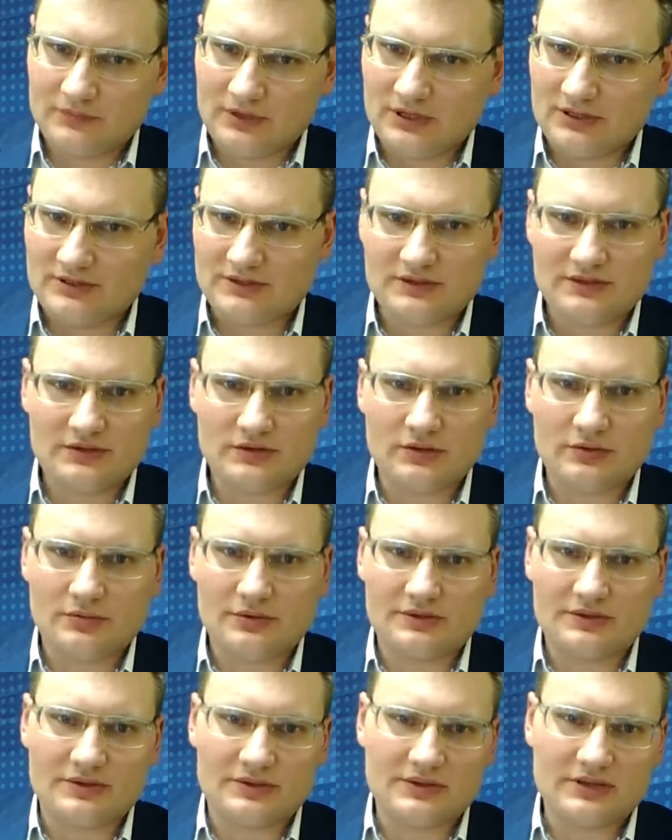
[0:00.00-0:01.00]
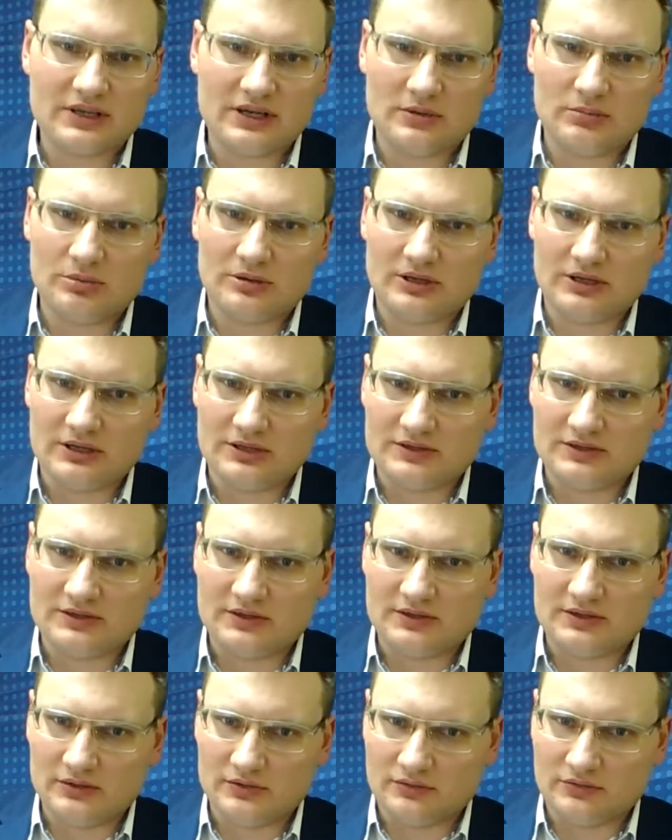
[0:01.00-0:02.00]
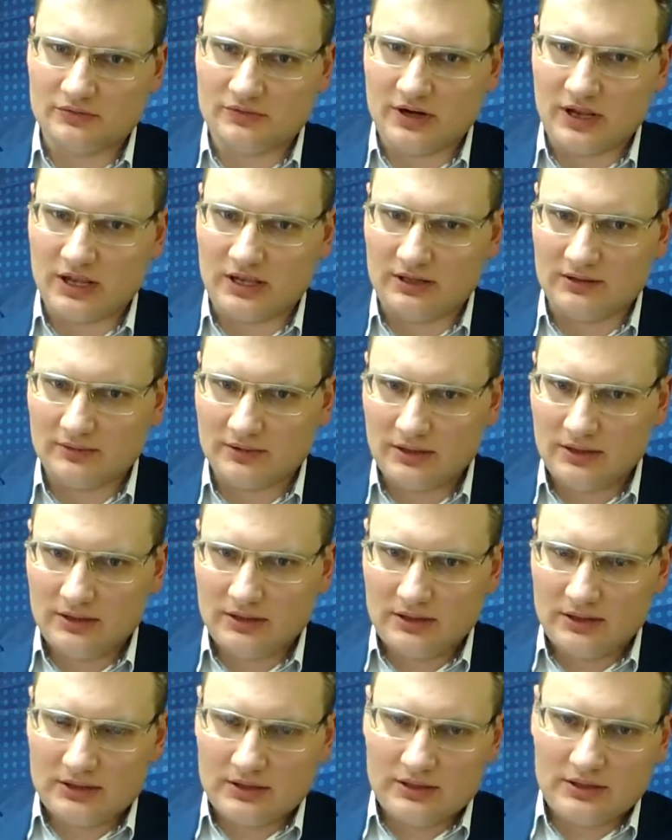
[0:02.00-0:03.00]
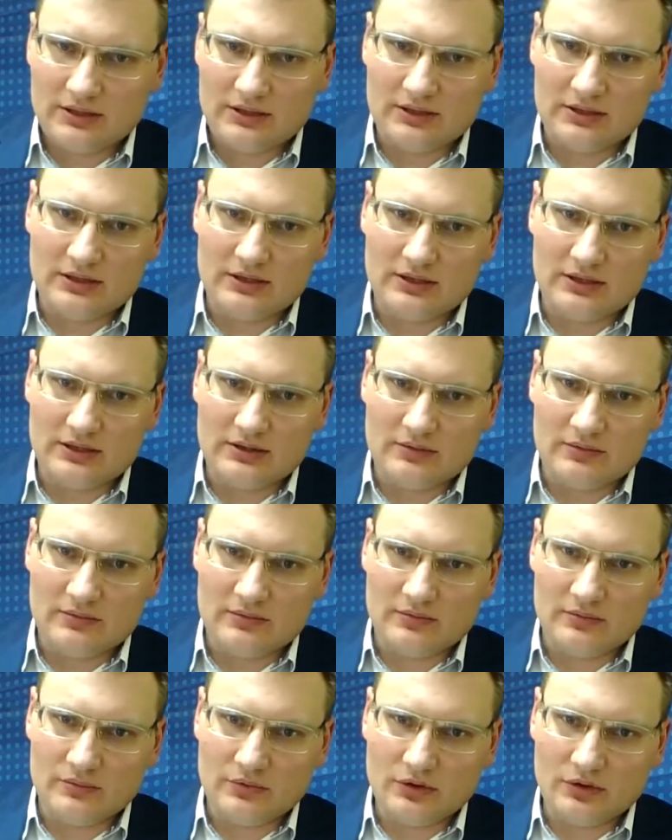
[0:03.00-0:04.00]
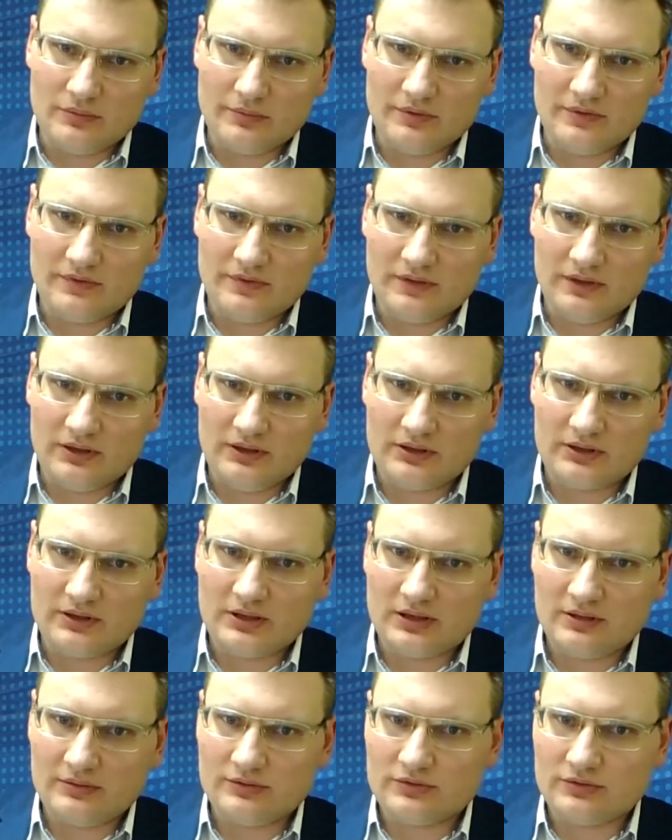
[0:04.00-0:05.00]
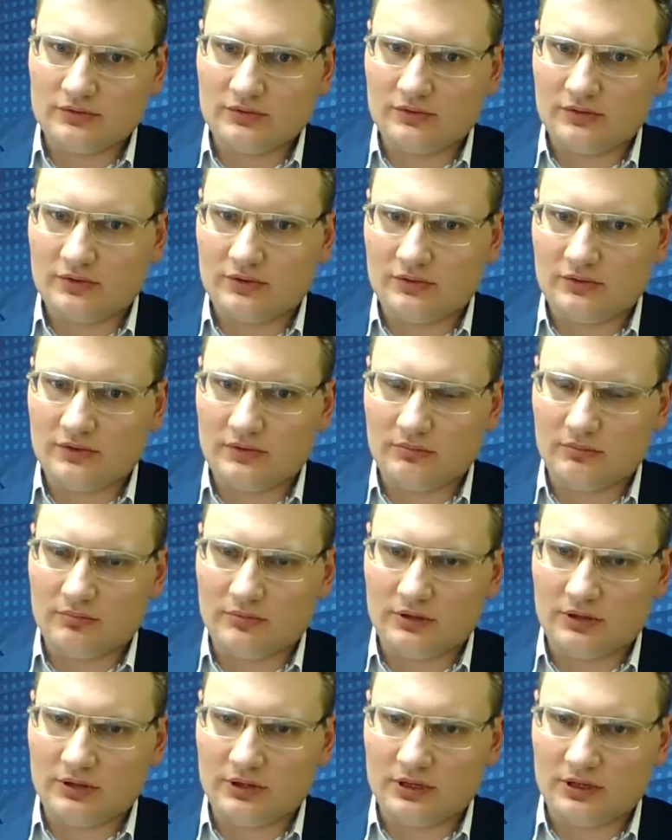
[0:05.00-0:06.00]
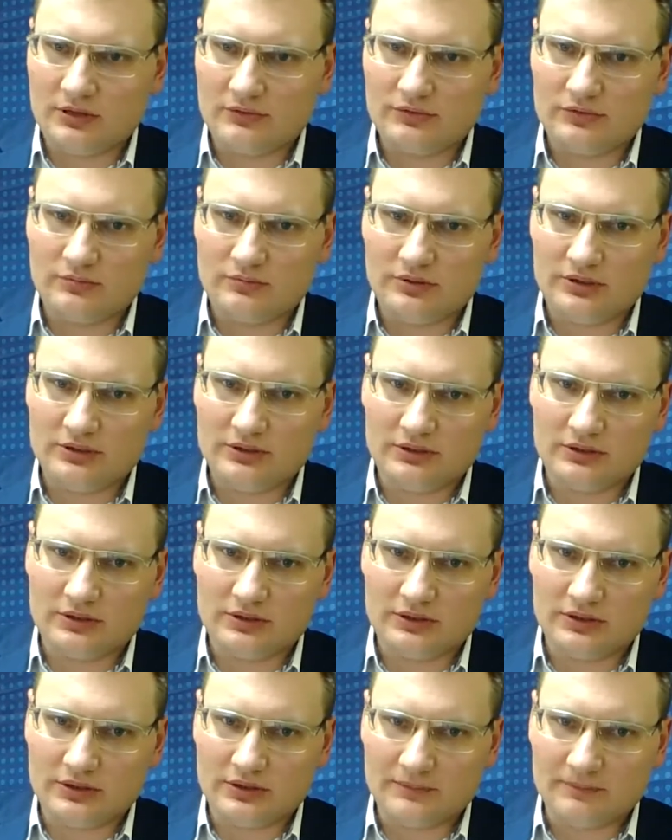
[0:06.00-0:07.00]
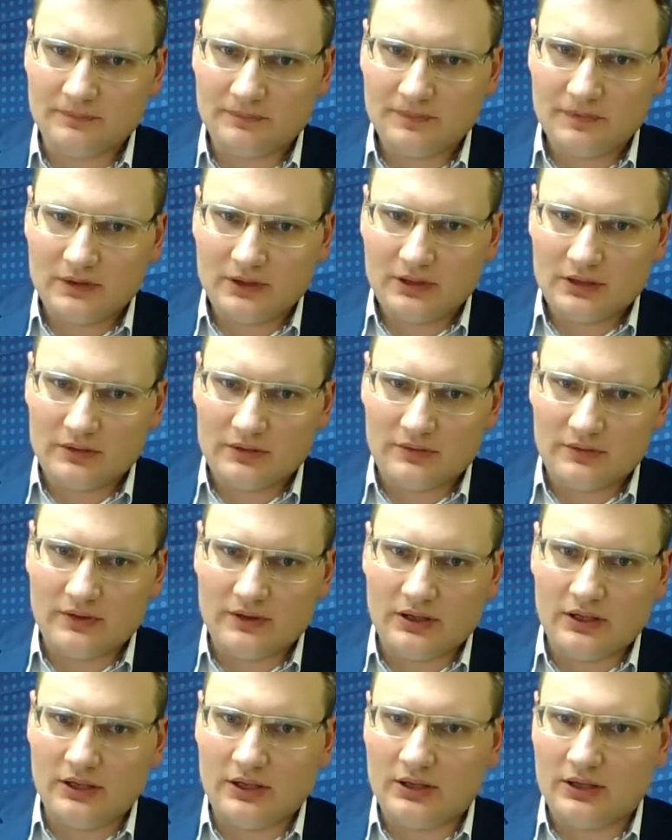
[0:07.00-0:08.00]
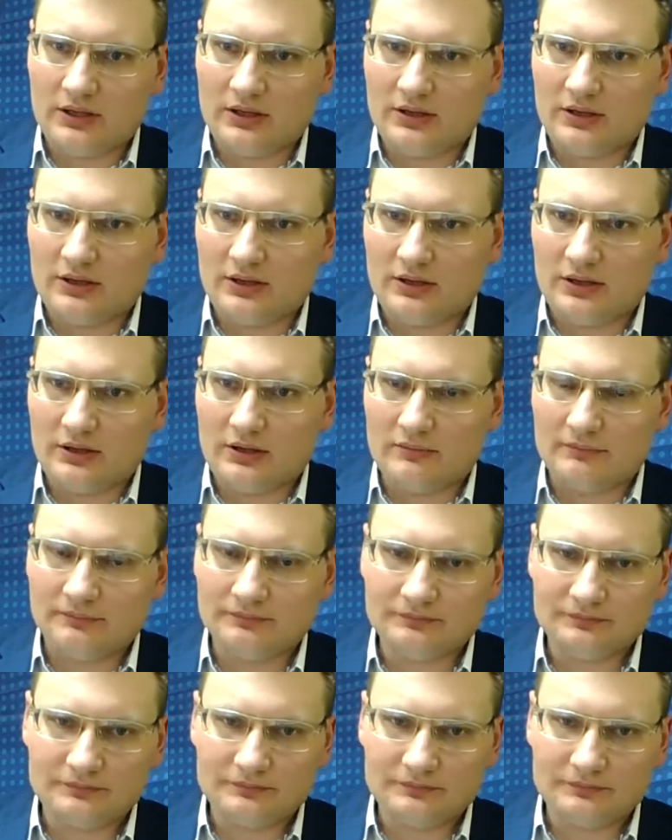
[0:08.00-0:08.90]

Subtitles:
as services companies in Ukraine, we always think how to, you know, how to build the